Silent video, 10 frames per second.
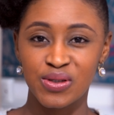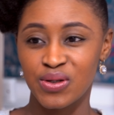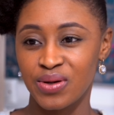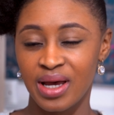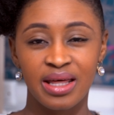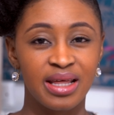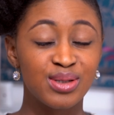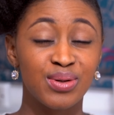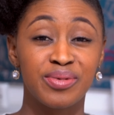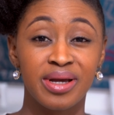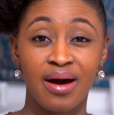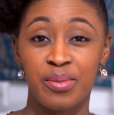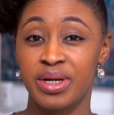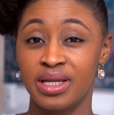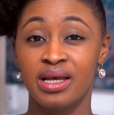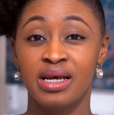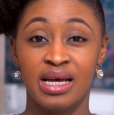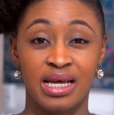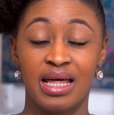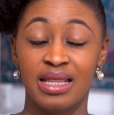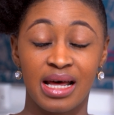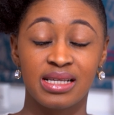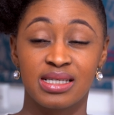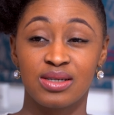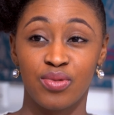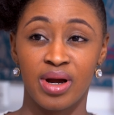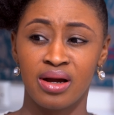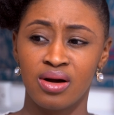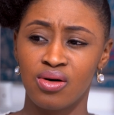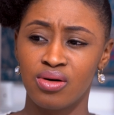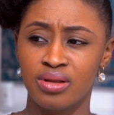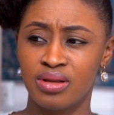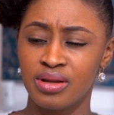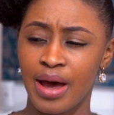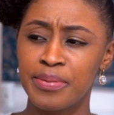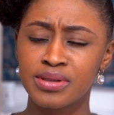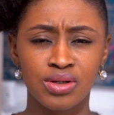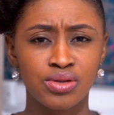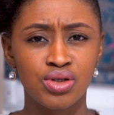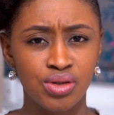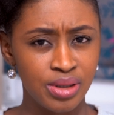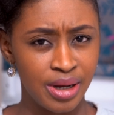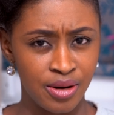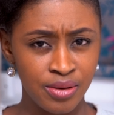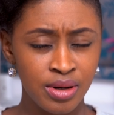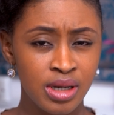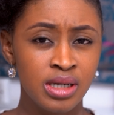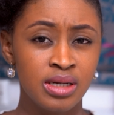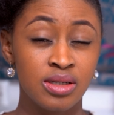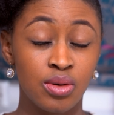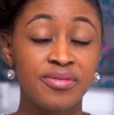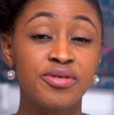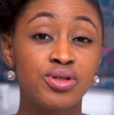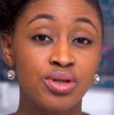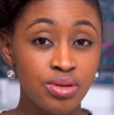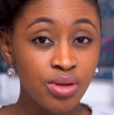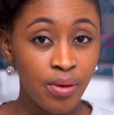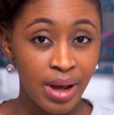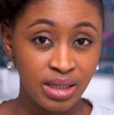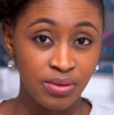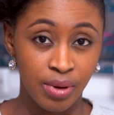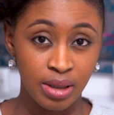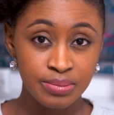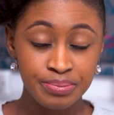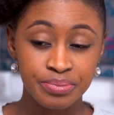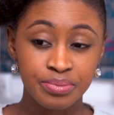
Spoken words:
So yeah, that's where we come in, and that's where on episode 2 now. So if you do know anyone,